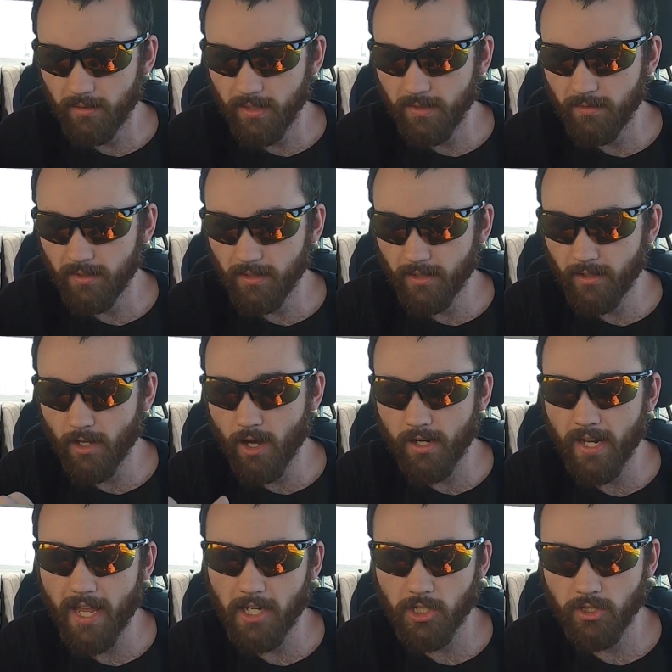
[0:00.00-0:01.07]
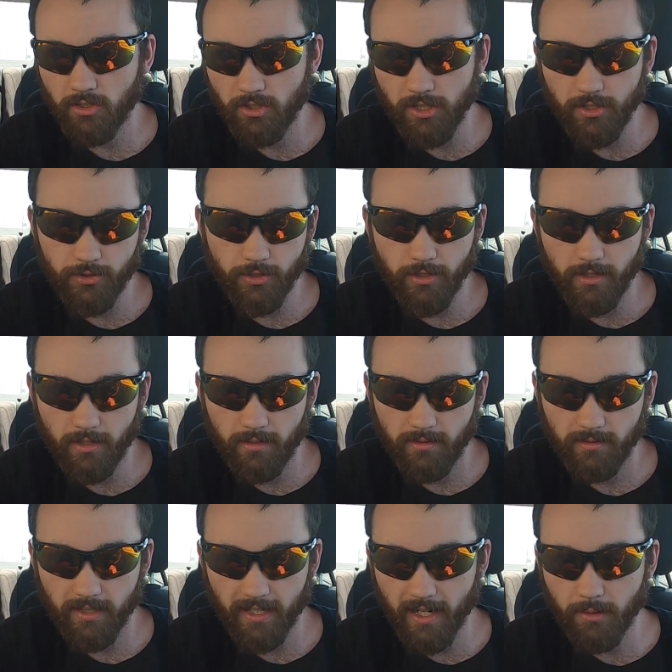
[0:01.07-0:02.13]
even the non-action scenes are good.
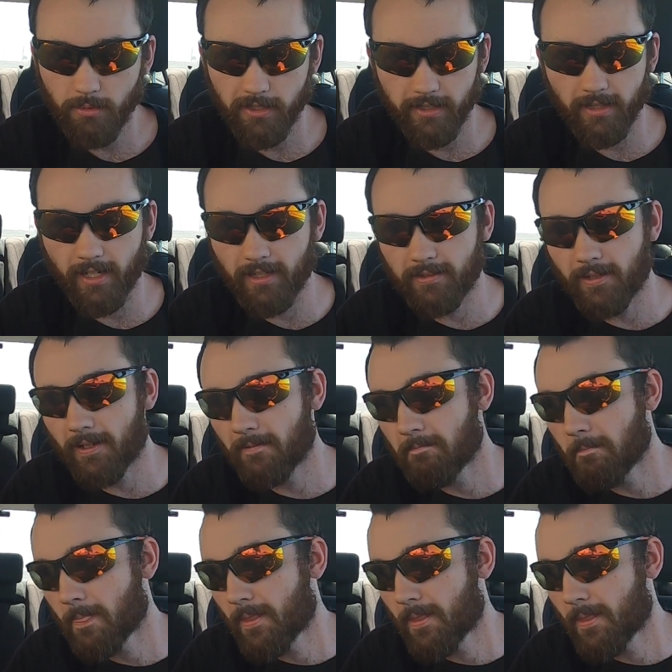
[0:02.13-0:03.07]
Like, I really like that.